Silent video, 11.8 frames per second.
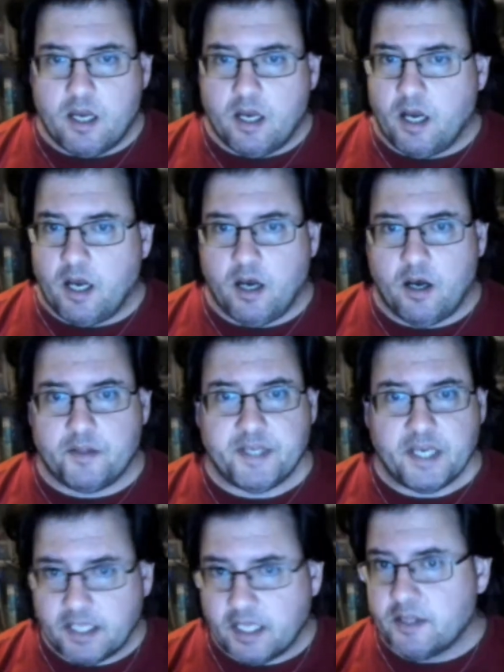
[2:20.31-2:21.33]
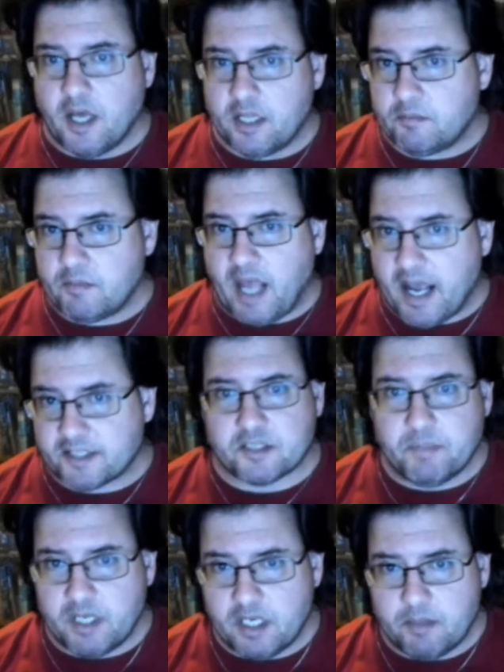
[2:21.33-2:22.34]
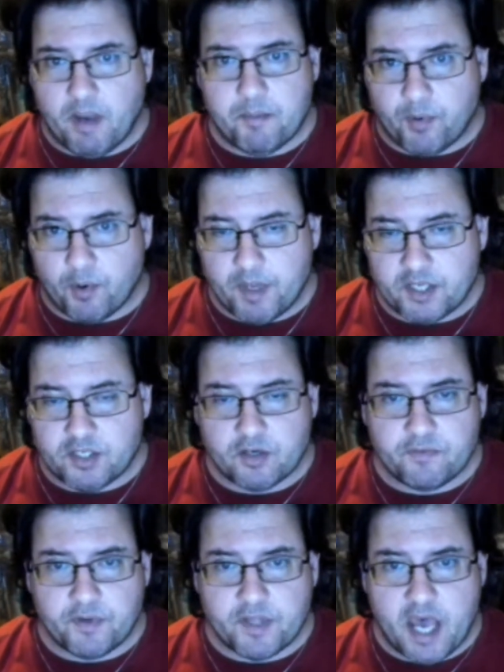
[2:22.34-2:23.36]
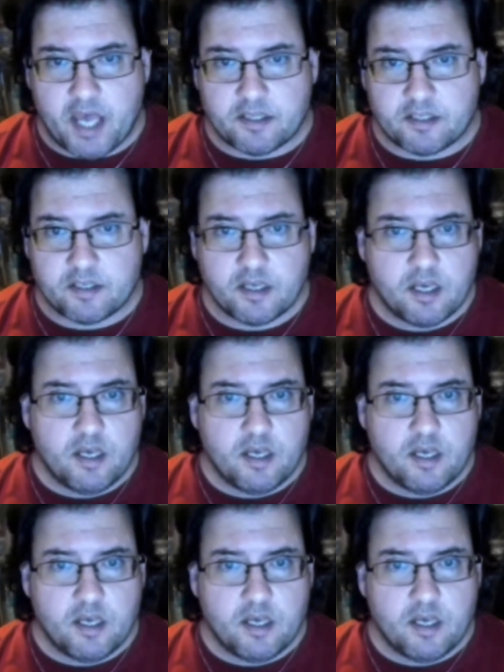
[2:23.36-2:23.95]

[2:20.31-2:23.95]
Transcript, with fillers: Uh, they did not ask me my permission for that.